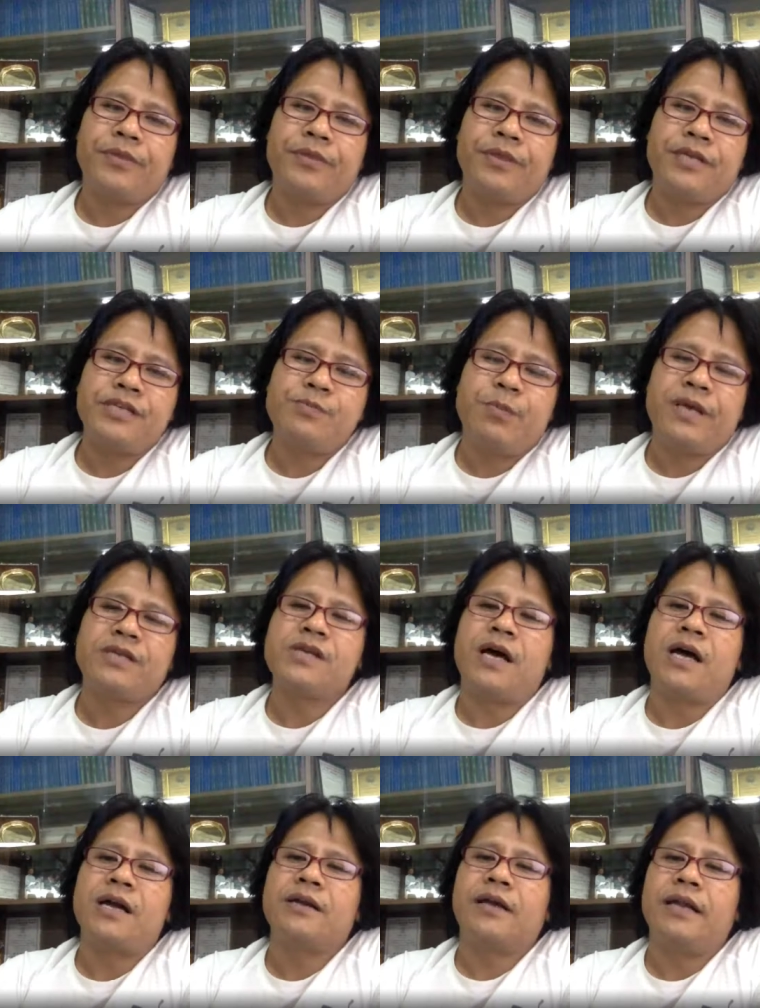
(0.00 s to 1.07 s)
these pics
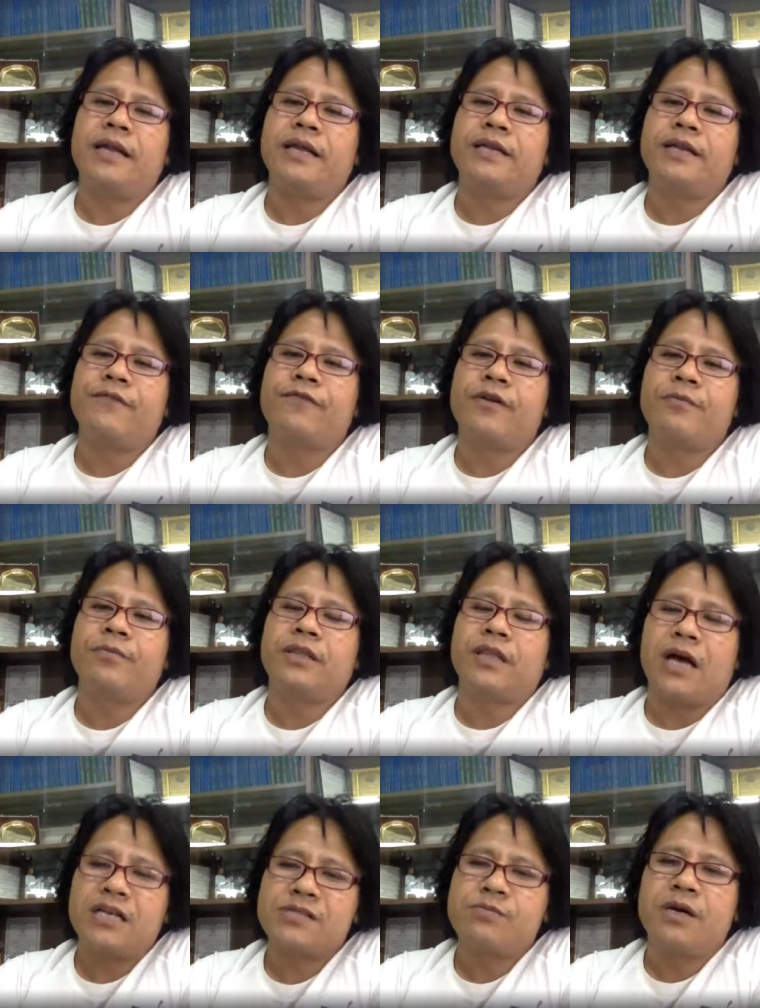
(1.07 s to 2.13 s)
are collected from the
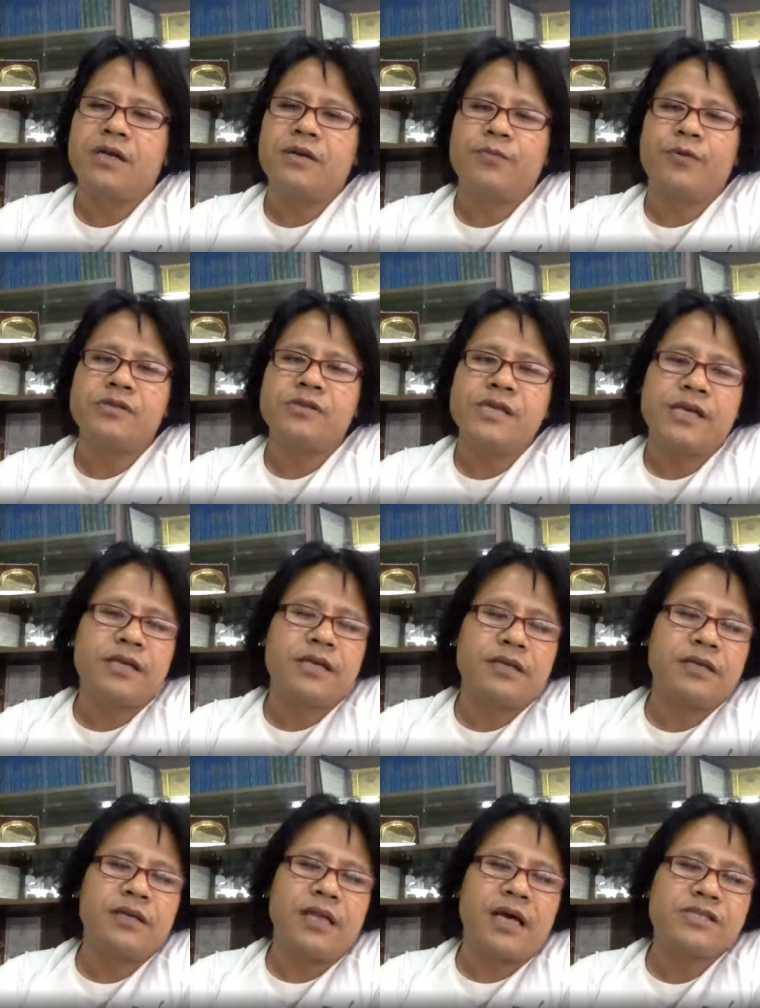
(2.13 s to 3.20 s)
Taj Mahal project,
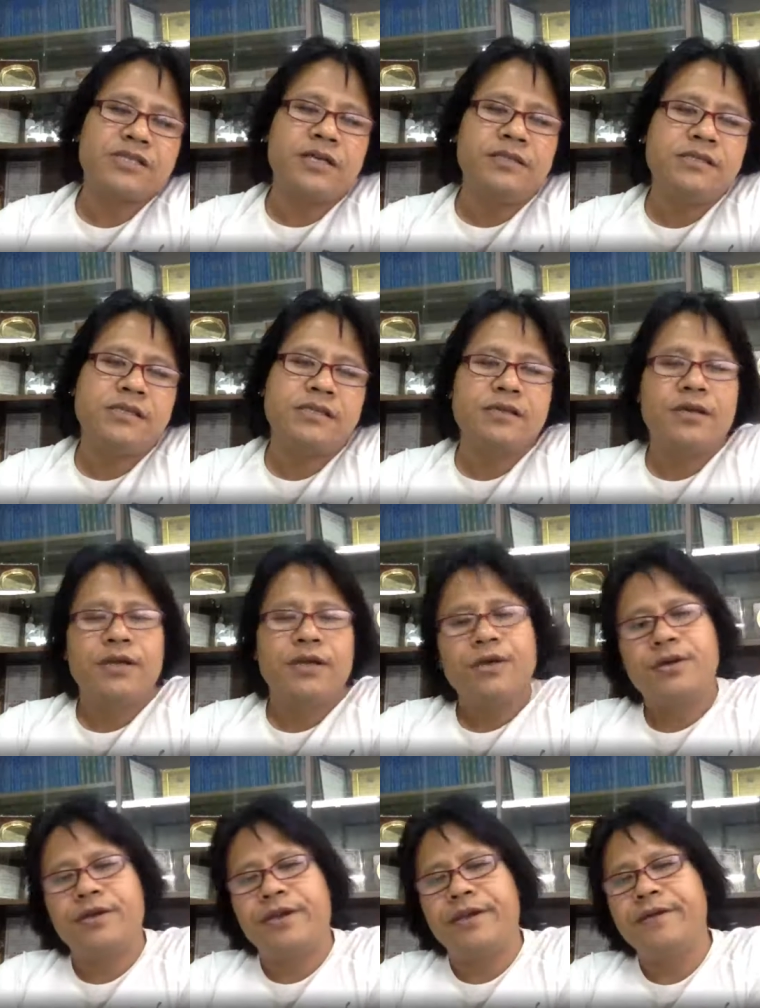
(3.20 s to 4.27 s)
Taj Guns.
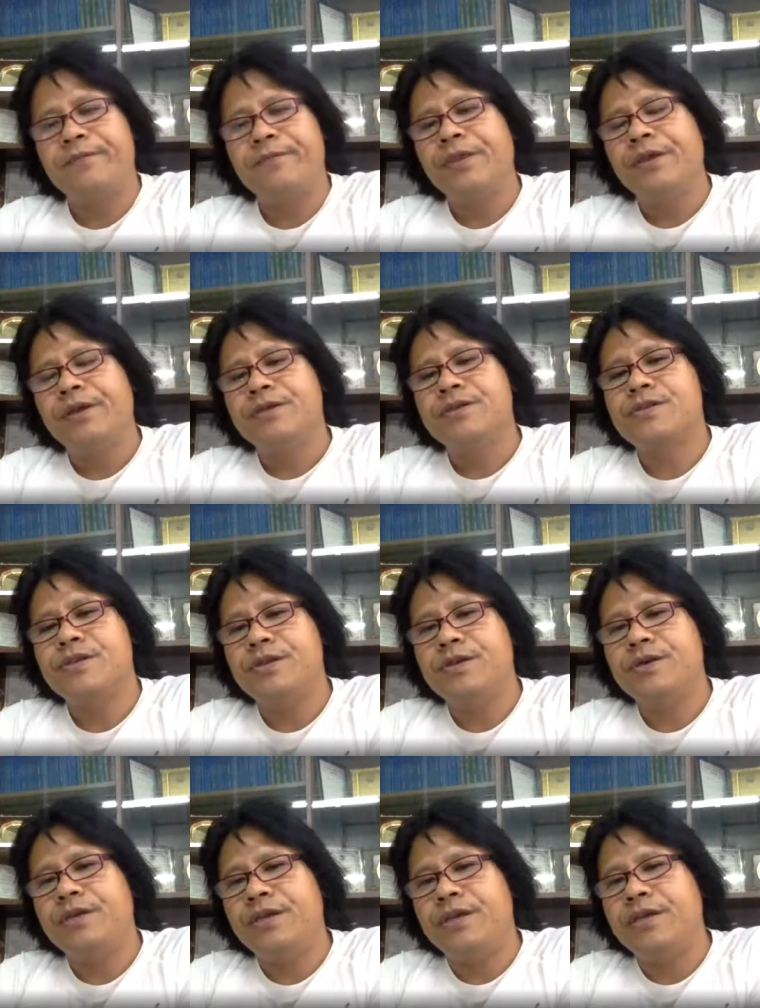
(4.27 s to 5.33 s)
Okay, so
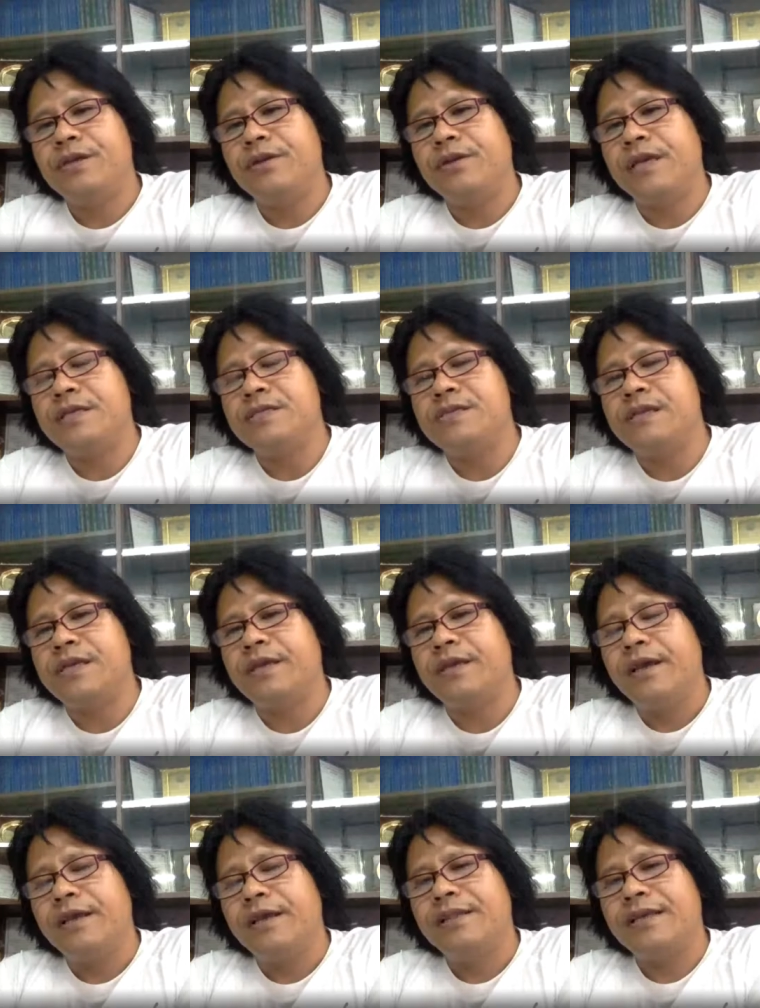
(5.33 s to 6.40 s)
here you can see
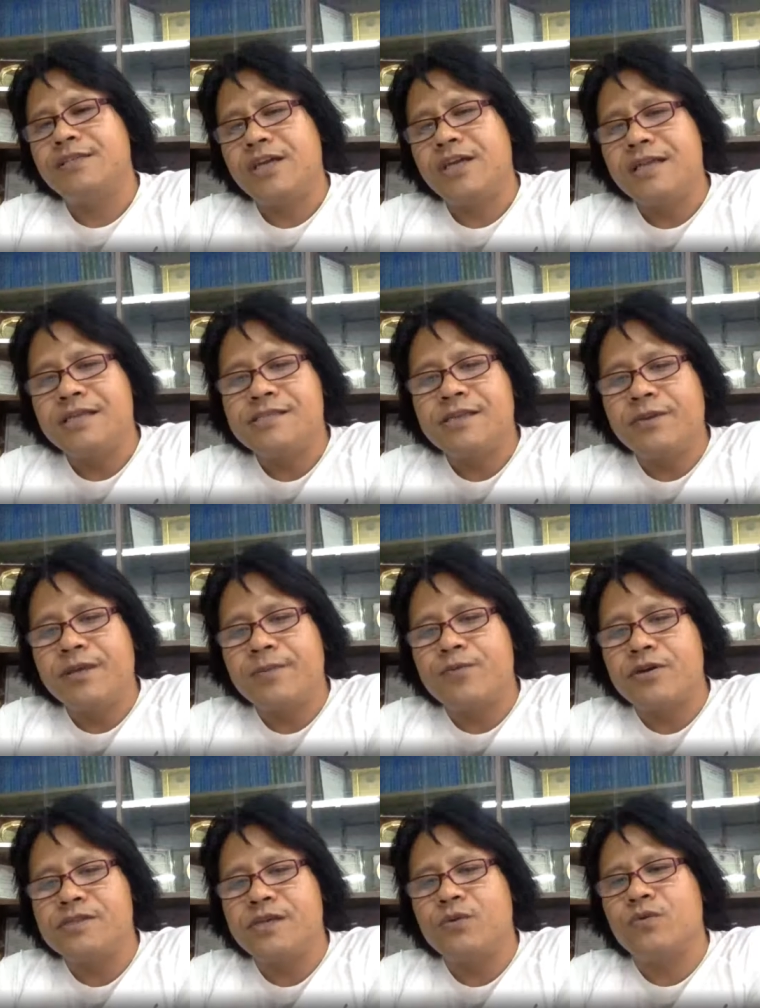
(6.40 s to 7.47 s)
the challenge of the
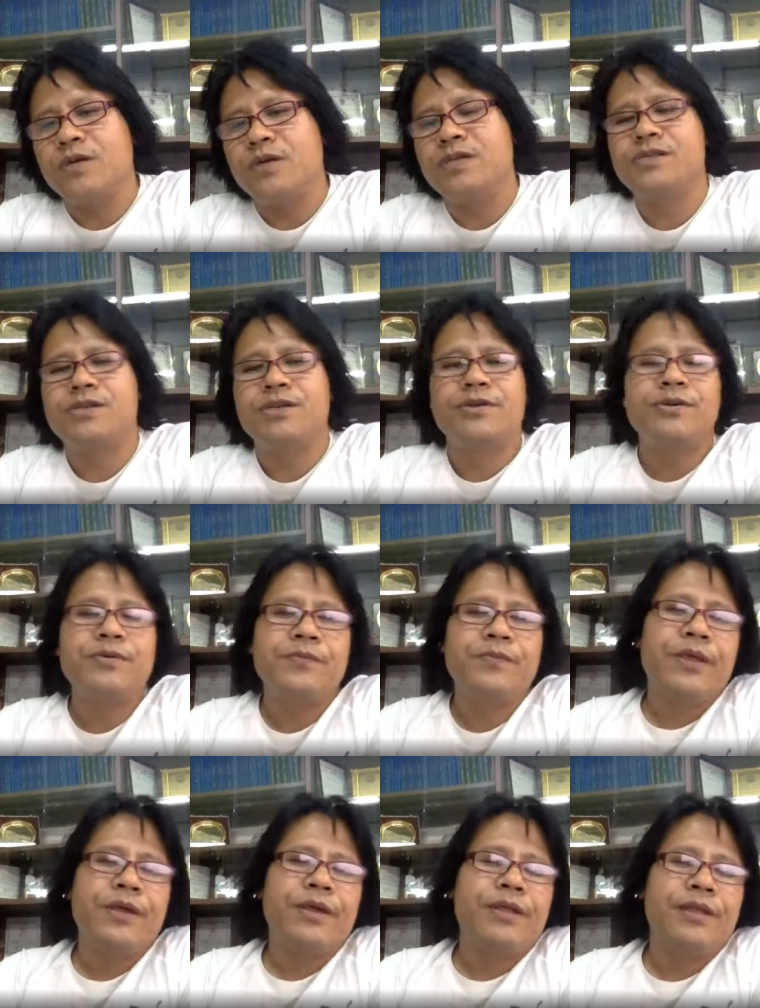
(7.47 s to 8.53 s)
project was,
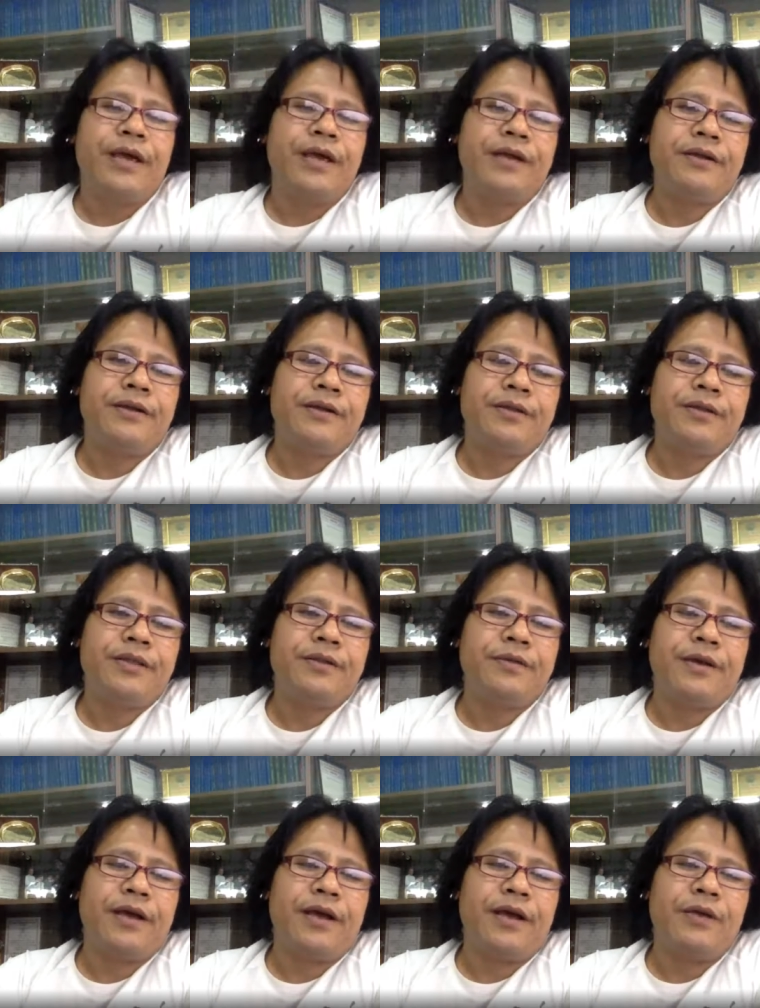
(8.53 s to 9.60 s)
that
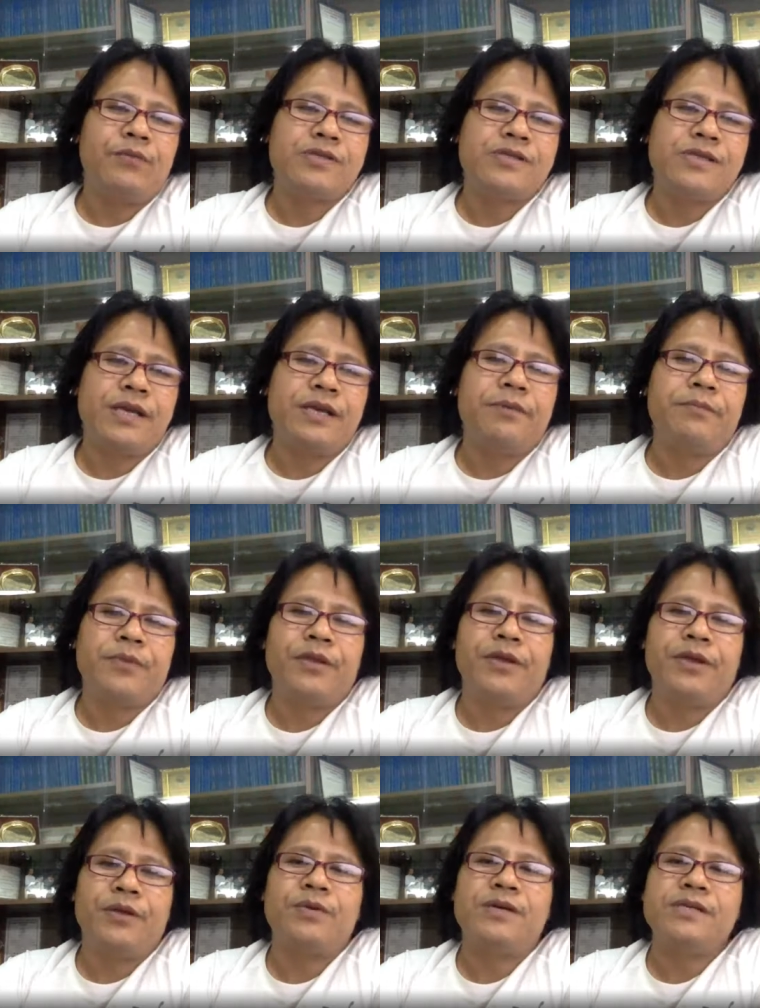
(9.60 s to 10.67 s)
I would say
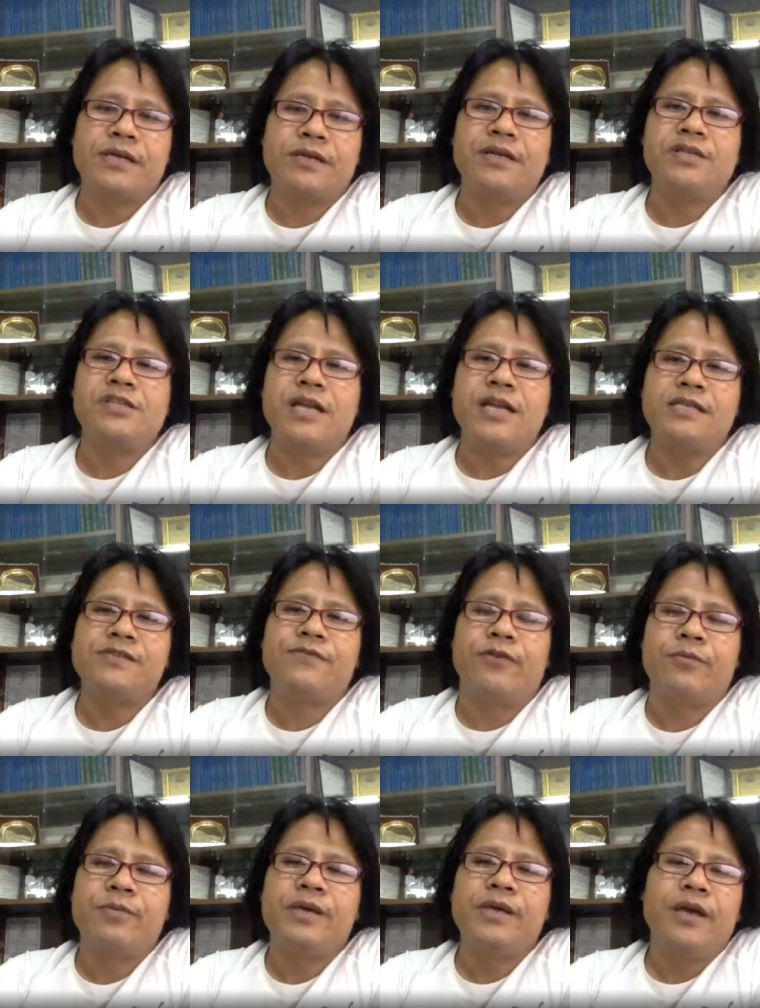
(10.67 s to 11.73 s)
it was a great challenge
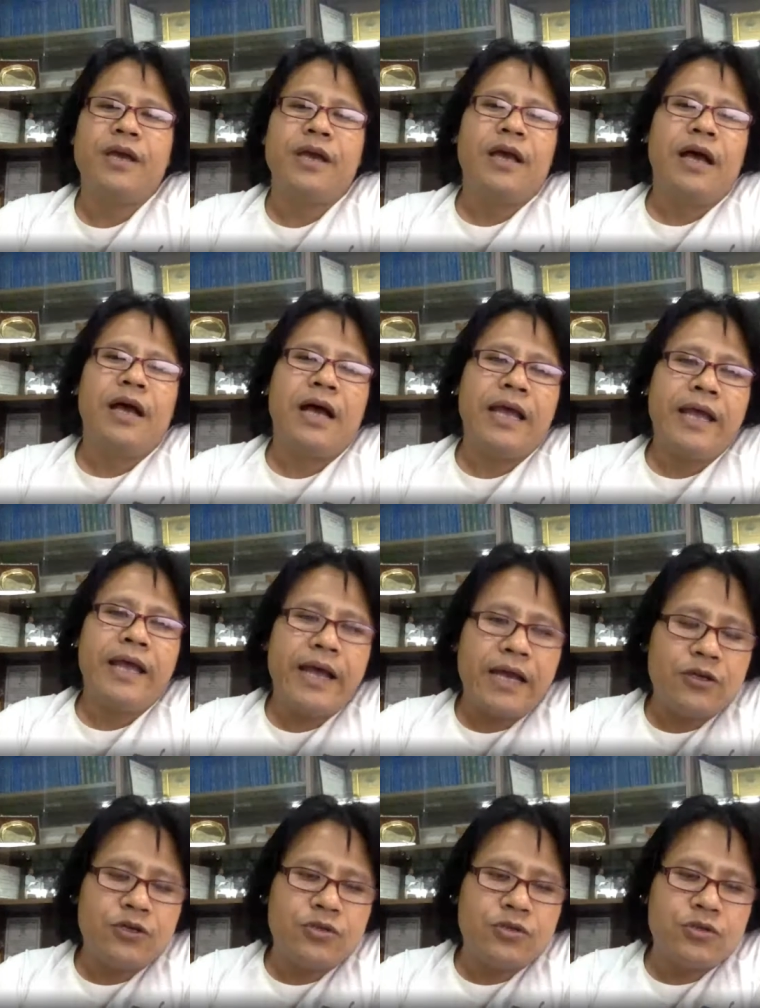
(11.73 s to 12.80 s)
for me. I
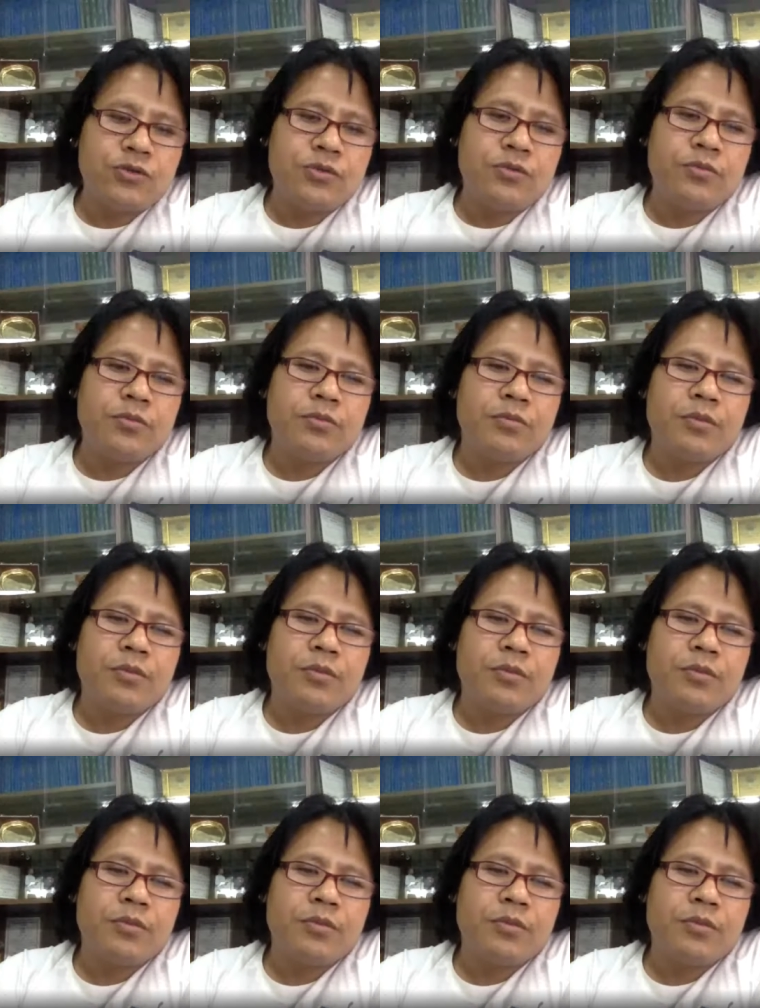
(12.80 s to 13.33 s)
had to